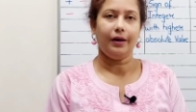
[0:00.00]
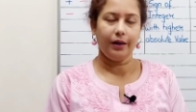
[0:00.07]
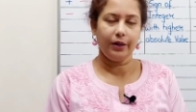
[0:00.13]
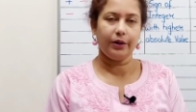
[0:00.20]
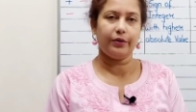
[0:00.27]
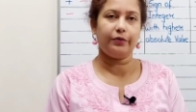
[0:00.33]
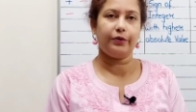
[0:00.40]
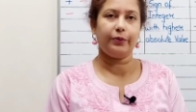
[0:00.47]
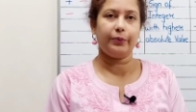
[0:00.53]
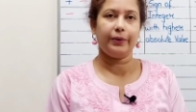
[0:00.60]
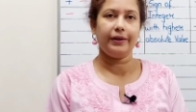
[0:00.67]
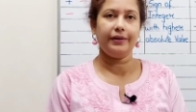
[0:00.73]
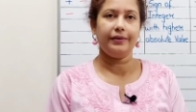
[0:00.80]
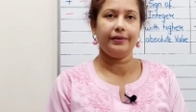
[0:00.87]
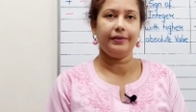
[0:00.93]
Hello
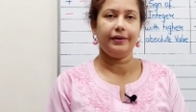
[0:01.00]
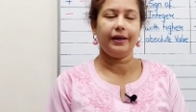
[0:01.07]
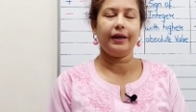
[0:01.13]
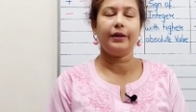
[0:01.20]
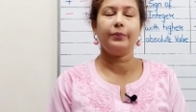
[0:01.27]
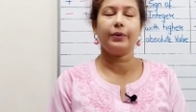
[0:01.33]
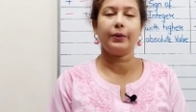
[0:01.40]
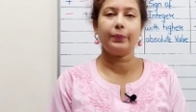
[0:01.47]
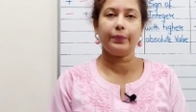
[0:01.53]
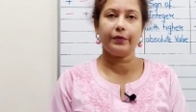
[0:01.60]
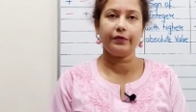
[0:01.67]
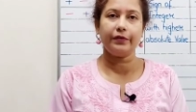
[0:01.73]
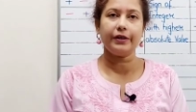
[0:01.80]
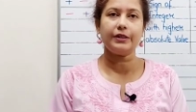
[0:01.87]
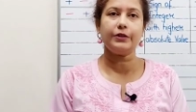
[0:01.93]
everyone. In my
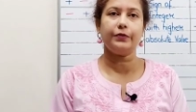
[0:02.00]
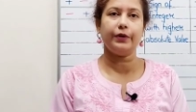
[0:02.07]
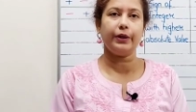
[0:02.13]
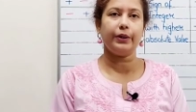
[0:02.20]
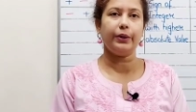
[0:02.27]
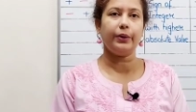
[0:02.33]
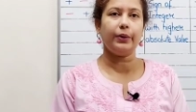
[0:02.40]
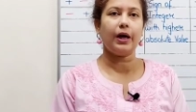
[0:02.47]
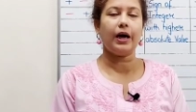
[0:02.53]
previous video,